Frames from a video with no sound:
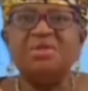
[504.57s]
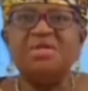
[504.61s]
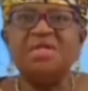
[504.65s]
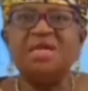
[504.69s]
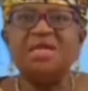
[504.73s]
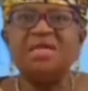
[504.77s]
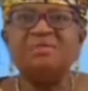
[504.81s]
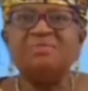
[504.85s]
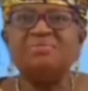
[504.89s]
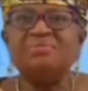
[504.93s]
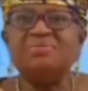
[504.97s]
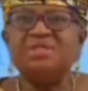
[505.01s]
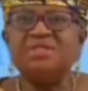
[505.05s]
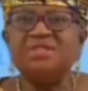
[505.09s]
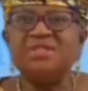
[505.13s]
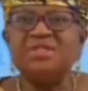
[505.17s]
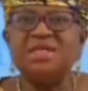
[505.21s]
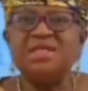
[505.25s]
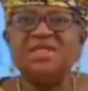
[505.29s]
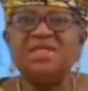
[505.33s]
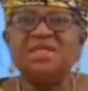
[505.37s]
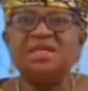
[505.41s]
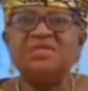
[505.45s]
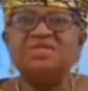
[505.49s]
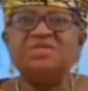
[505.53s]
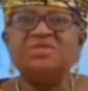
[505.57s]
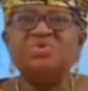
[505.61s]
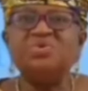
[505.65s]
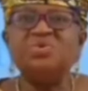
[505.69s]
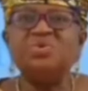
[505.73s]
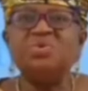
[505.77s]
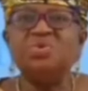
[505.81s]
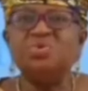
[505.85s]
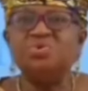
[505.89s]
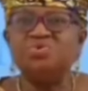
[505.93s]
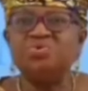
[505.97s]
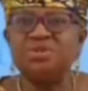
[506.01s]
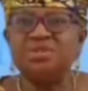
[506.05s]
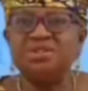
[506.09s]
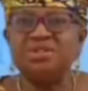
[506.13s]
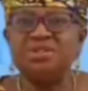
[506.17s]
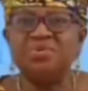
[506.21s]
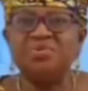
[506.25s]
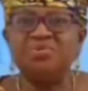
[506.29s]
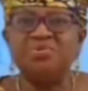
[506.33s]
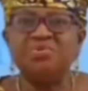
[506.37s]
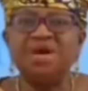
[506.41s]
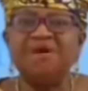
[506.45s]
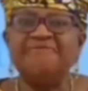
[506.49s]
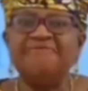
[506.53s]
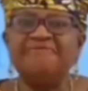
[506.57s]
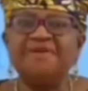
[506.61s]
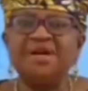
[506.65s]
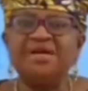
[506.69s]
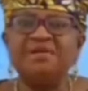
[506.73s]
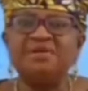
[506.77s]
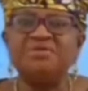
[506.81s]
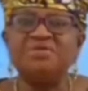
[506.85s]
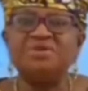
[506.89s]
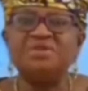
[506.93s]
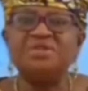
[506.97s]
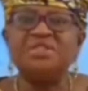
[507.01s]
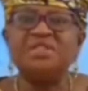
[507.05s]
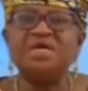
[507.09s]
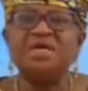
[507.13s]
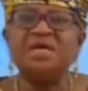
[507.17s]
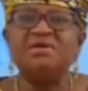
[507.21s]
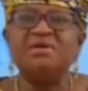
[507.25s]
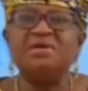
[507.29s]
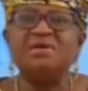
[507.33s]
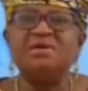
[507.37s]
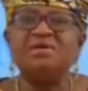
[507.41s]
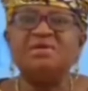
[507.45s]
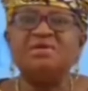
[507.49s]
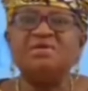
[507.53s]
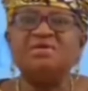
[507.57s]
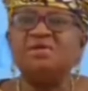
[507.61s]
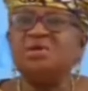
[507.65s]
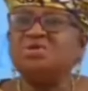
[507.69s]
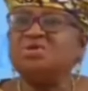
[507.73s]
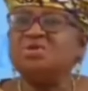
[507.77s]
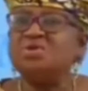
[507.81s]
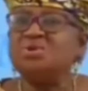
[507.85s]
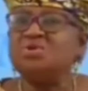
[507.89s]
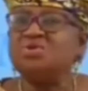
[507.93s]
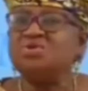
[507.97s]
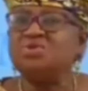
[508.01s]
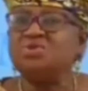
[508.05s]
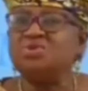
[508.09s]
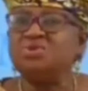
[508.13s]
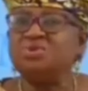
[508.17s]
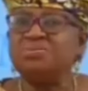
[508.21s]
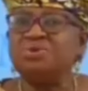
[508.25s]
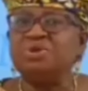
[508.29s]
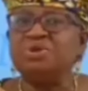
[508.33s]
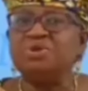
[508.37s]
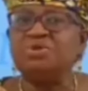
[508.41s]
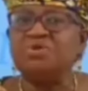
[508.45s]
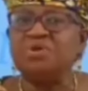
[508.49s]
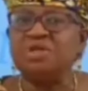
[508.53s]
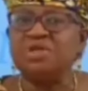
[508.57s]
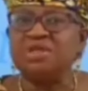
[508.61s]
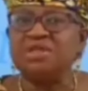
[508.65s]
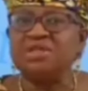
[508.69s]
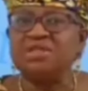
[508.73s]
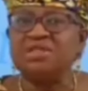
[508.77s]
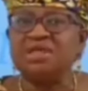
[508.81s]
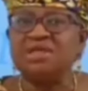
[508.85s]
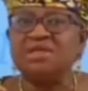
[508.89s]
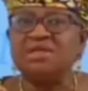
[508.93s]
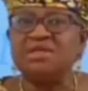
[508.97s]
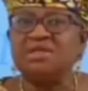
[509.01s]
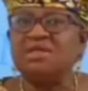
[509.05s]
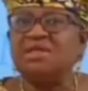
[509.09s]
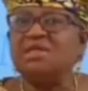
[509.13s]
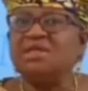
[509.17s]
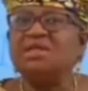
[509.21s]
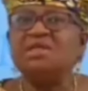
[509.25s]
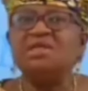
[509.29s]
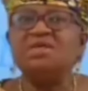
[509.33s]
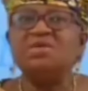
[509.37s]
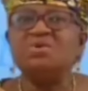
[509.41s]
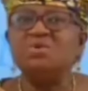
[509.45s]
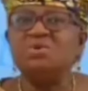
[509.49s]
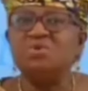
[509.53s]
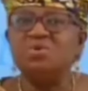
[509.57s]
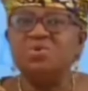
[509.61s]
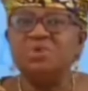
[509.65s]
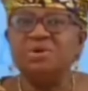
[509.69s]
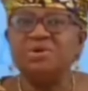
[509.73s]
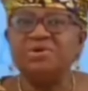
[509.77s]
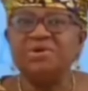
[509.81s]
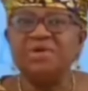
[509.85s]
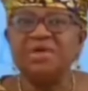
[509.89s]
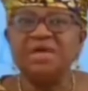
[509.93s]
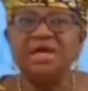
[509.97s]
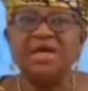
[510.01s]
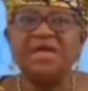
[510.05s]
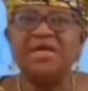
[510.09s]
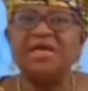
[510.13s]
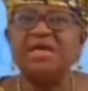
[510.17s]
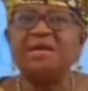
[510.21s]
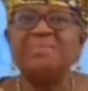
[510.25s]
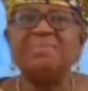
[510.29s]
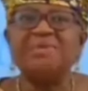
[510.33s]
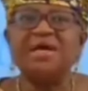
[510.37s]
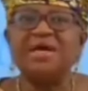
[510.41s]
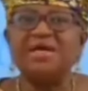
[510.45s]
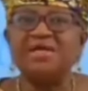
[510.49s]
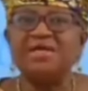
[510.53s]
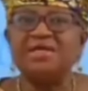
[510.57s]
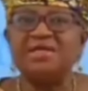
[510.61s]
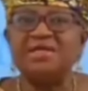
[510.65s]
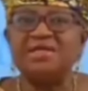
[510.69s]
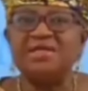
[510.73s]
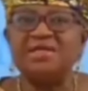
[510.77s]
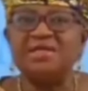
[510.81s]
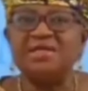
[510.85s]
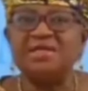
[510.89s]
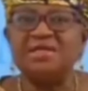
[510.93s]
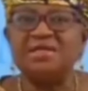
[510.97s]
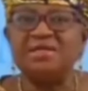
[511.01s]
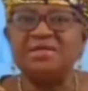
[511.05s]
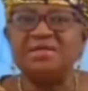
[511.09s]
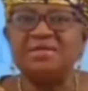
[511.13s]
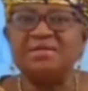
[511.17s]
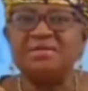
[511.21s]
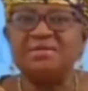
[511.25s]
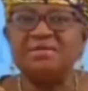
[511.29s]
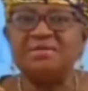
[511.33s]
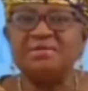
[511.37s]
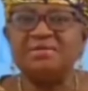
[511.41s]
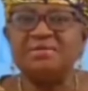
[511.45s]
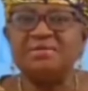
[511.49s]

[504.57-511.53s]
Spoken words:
But let me say, there is no reason why factories can not also be located in Owerri and Abakaliki.